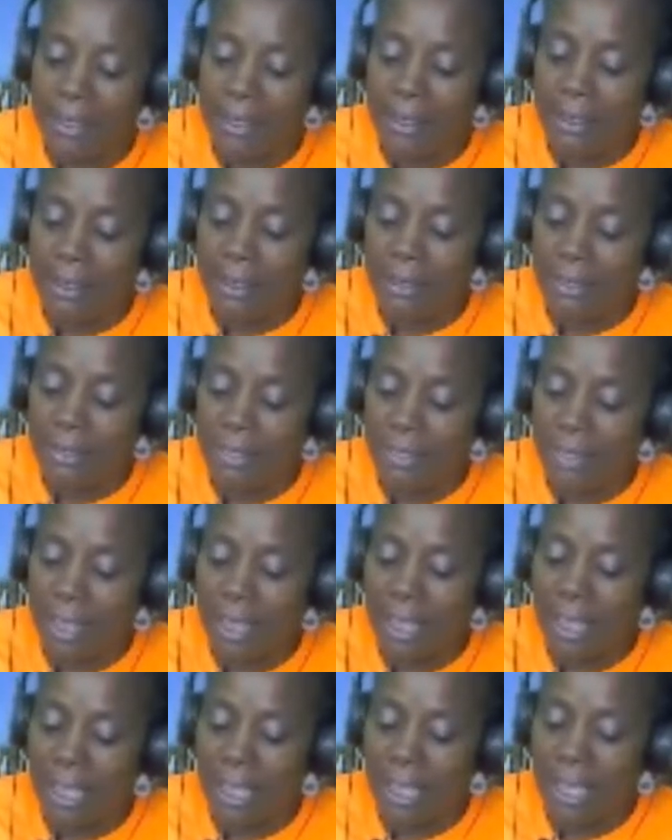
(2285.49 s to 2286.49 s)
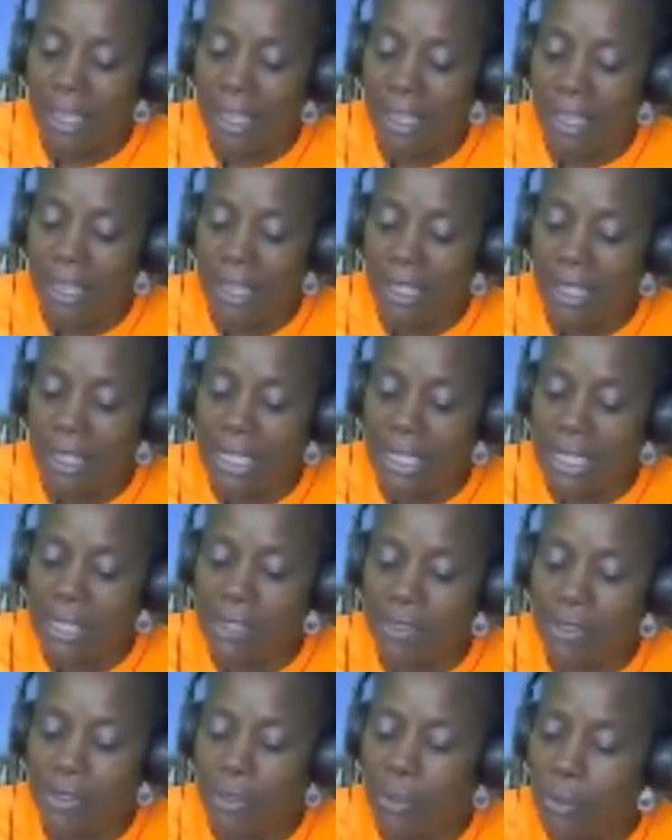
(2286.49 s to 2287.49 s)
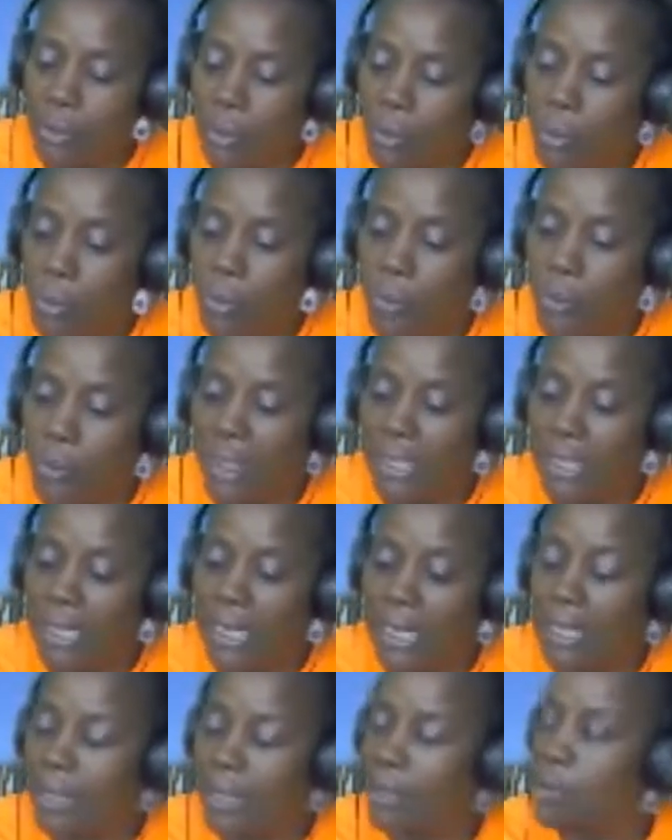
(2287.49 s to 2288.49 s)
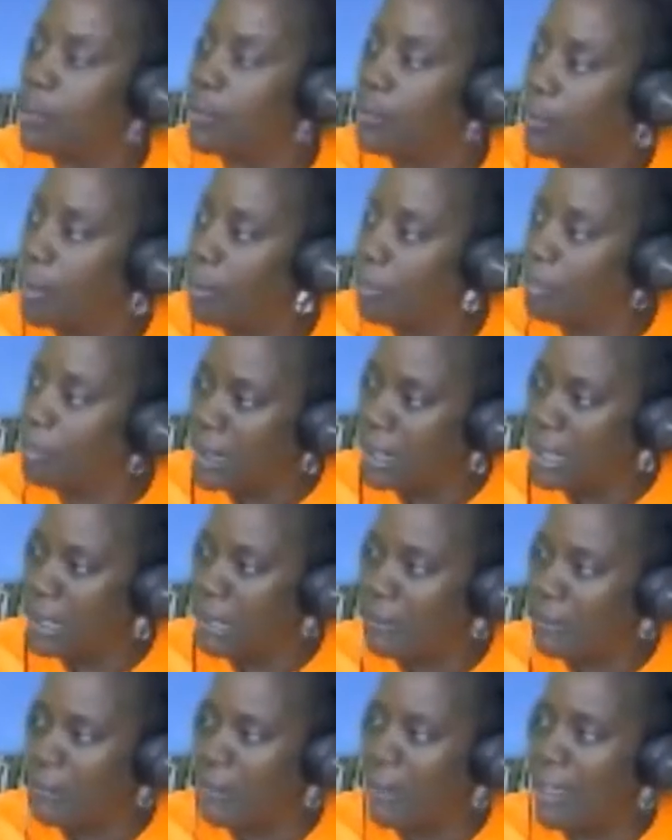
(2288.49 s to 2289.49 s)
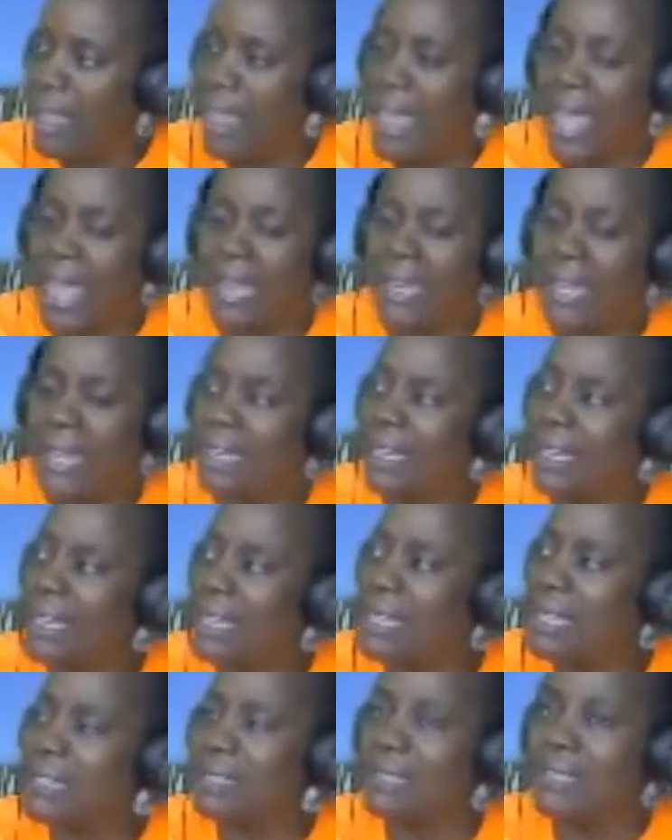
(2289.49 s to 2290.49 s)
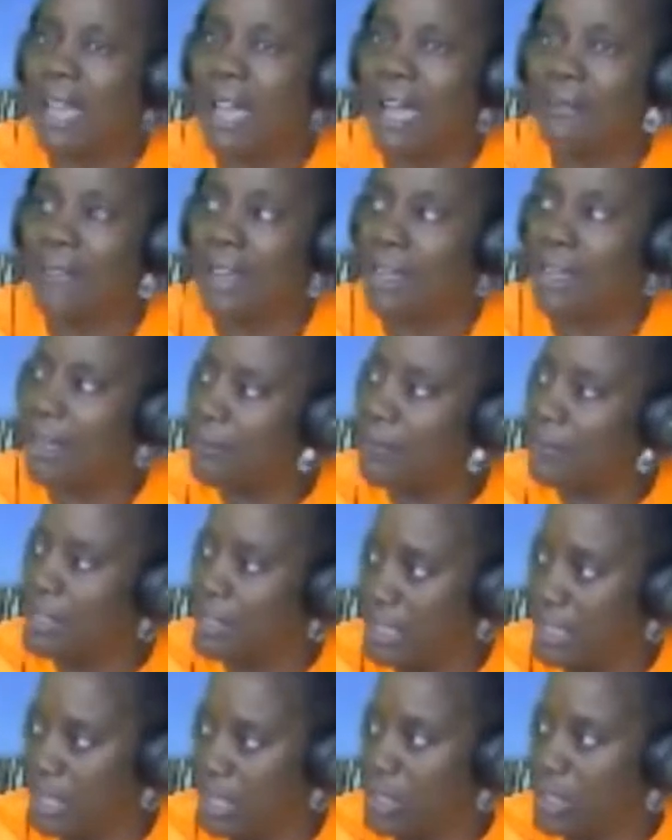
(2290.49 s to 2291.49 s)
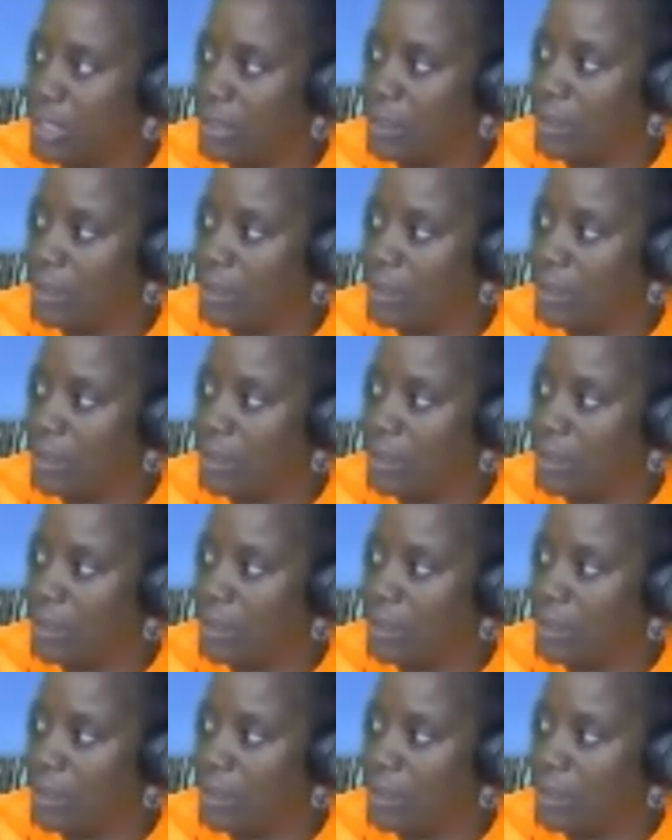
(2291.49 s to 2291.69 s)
they need to know that they can go someplace and at least have a conversation.